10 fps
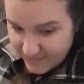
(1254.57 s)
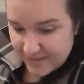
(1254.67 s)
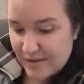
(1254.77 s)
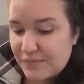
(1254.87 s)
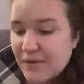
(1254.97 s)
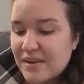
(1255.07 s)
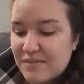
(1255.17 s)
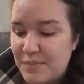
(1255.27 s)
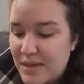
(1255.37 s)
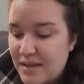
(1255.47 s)
in front
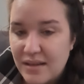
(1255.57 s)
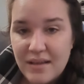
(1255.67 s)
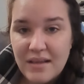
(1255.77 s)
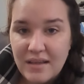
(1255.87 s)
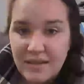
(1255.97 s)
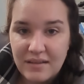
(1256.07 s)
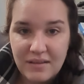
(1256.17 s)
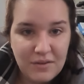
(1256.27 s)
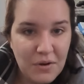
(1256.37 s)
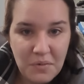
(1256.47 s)
of me,
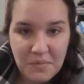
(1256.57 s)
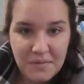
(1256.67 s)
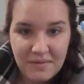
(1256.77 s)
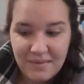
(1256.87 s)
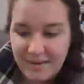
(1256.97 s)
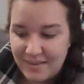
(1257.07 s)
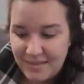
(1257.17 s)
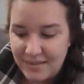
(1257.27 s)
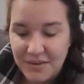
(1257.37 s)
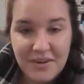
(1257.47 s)
you know,
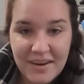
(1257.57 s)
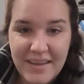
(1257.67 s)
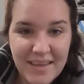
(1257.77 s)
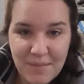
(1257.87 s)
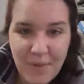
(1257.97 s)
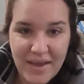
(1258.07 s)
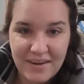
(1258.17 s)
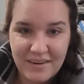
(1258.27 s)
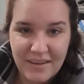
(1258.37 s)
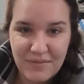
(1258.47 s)
you're gonna get
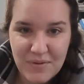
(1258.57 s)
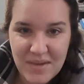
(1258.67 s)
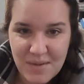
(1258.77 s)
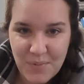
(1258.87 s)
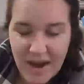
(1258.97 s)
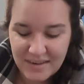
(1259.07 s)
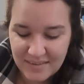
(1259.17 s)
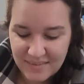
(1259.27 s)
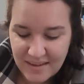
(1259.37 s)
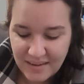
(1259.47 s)
better if you keep
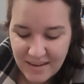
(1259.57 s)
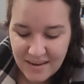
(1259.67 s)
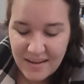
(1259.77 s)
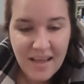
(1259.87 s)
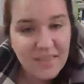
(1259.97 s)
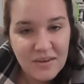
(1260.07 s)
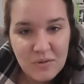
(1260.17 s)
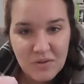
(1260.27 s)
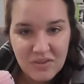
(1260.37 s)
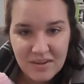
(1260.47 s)
practicing, and then you
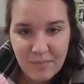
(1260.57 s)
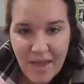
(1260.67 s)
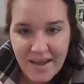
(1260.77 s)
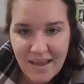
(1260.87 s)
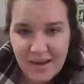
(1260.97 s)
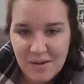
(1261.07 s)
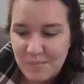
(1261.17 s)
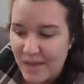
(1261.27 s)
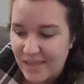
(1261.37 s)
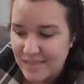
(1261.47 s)
can look back at
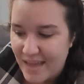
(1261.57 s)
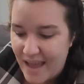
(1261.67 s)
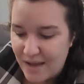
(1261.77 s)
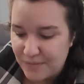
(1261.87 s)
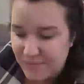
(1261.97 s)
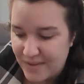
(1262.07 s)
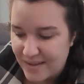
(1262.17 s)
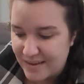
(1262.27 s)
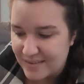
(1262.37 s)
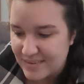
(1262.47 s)
them and laugh
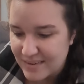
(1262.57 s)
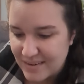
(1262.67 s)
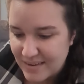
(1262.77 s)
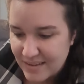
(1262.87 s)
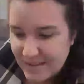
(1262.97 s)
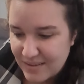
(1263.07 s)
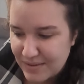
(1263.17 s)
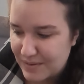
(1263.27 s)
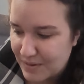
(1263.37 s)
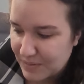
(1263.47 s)
and,
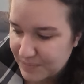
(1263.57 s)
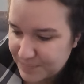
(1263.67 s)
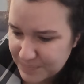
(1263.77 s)
you know